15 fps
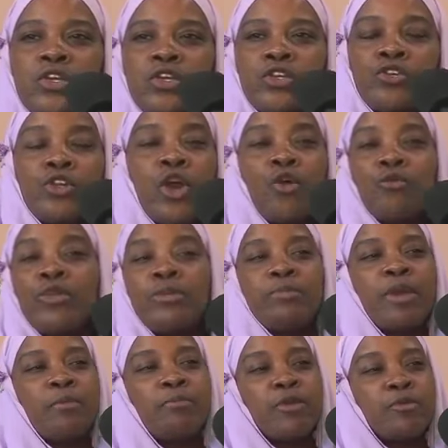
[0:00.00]
you don't
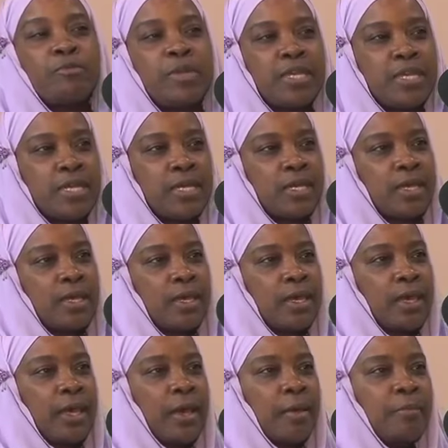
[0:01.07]
remember me,
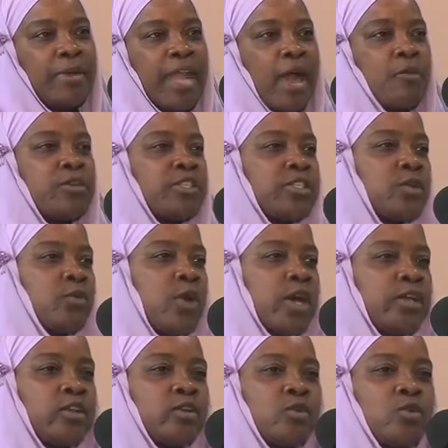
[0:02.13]
but I was the
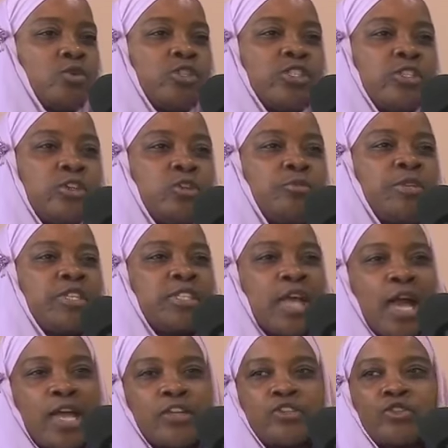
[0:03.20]
one who stood
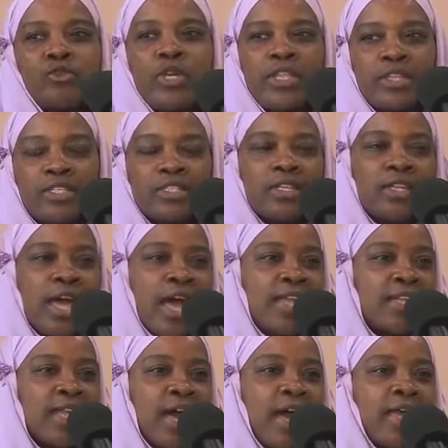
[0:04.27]
beside you in the
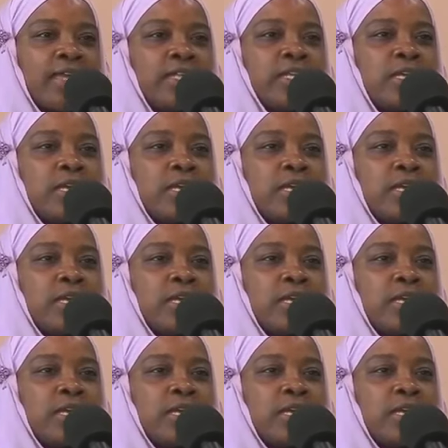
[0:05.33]
salat line